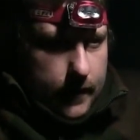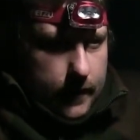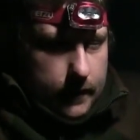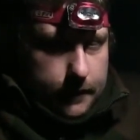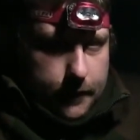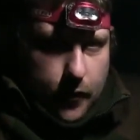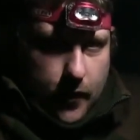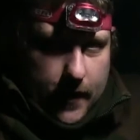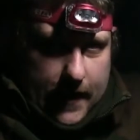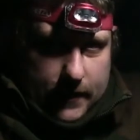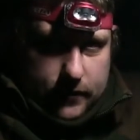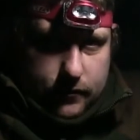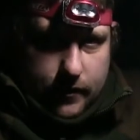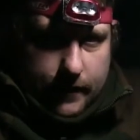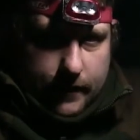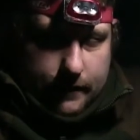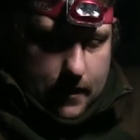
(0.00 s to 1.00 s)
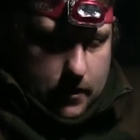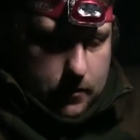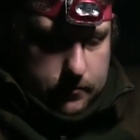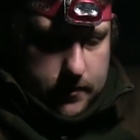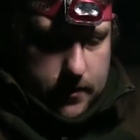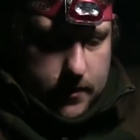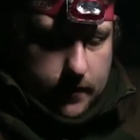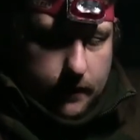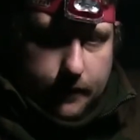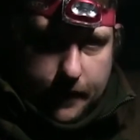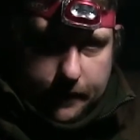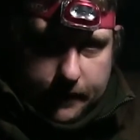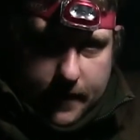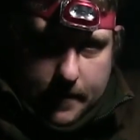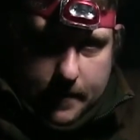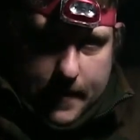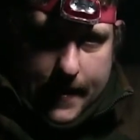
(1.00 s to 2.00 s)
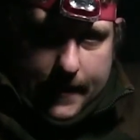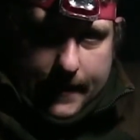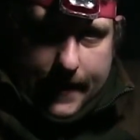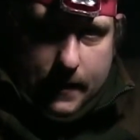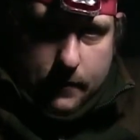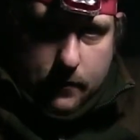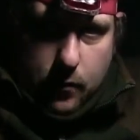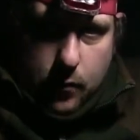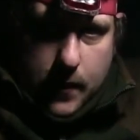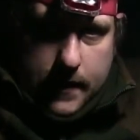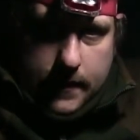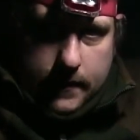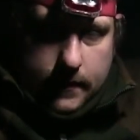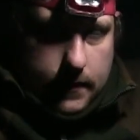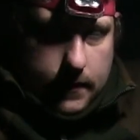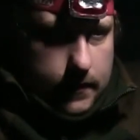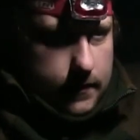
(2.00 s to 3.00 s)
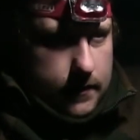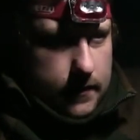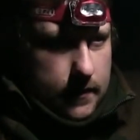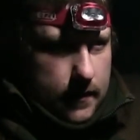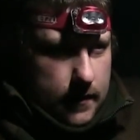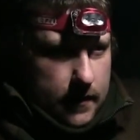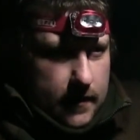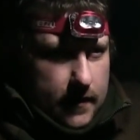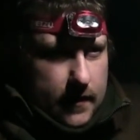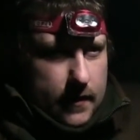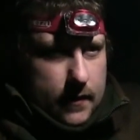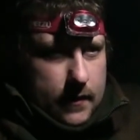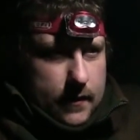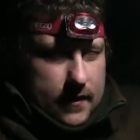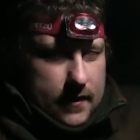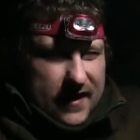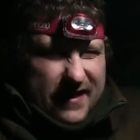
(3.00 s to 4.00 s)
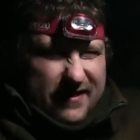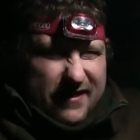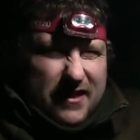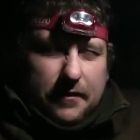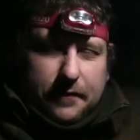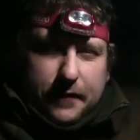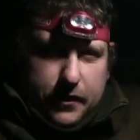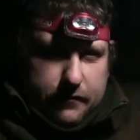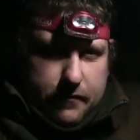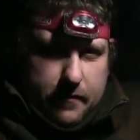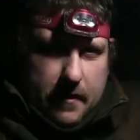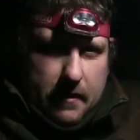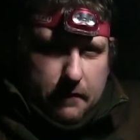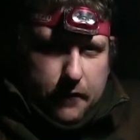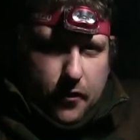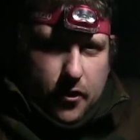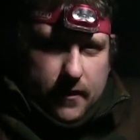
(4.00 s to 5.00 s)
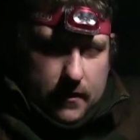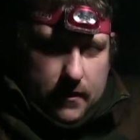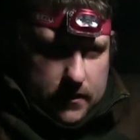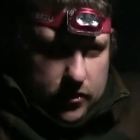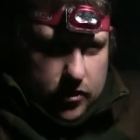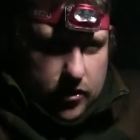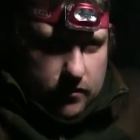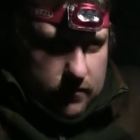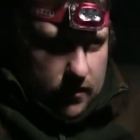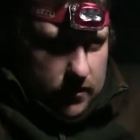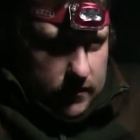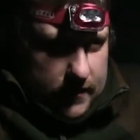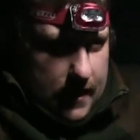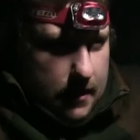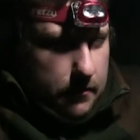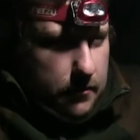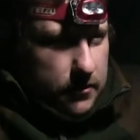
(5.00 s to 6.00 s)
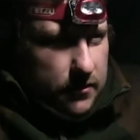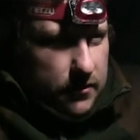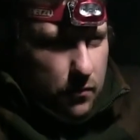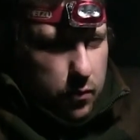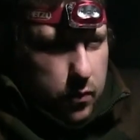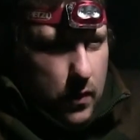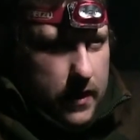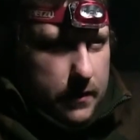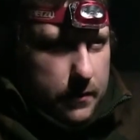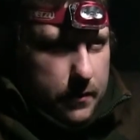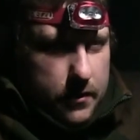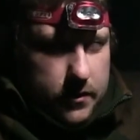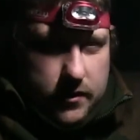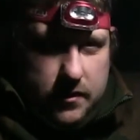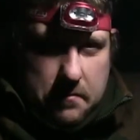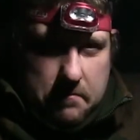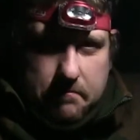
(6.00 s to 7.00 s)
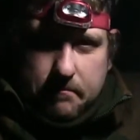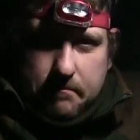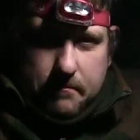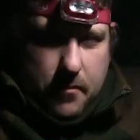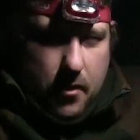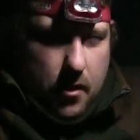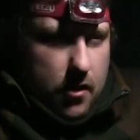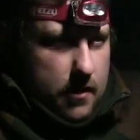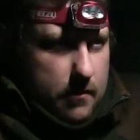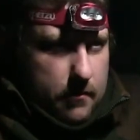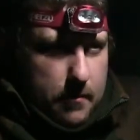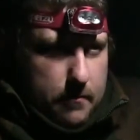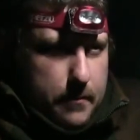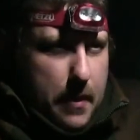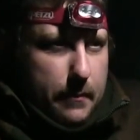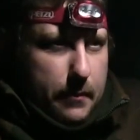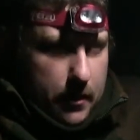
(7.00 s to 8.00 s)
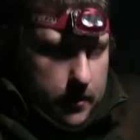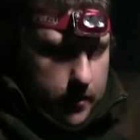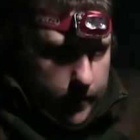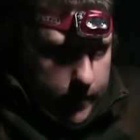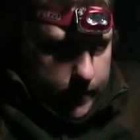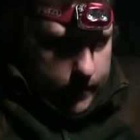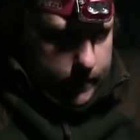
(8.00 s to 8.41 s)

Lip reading: The forecast got it right up to 50 mile an hour winds. I didn't really fish for about 4 hours. I took the rods out because the wind were just, it was biblical.